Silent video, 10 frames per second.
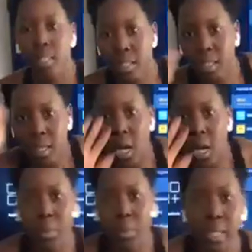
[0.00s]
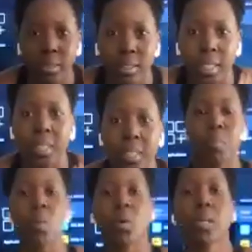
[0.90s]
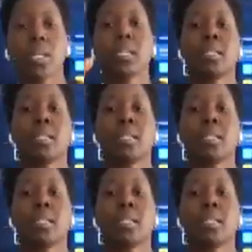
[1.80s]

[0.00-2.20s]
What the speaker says: We have addition that's come